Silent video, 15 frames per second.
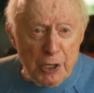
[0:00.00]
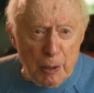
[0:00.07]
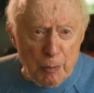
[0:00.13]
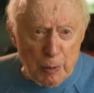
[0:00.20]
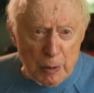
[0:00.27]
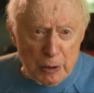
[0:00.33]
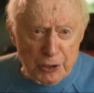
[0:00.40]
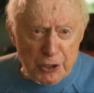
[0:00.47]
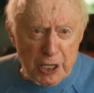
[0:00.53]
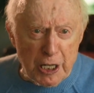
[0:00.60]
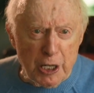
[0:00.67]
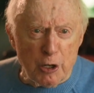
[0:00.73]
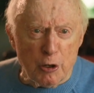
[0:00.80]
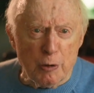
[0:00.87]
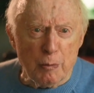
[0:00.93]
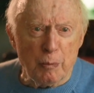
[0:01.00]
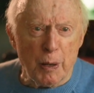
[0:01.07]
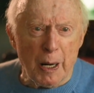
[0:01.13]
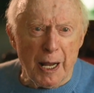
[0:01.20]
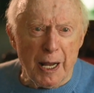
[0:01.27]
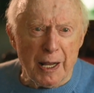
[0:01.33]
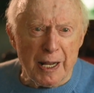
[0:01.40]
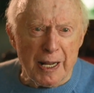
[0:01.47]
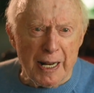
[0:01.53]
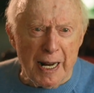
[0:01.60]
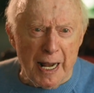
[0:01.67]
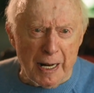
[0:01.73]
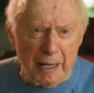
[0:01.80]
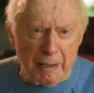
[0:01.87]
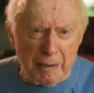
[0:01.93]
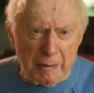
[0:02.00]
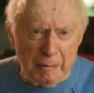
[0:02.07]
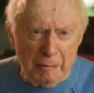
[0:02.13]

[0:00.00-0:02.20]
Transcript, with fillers: doubles, he couldn't play the net.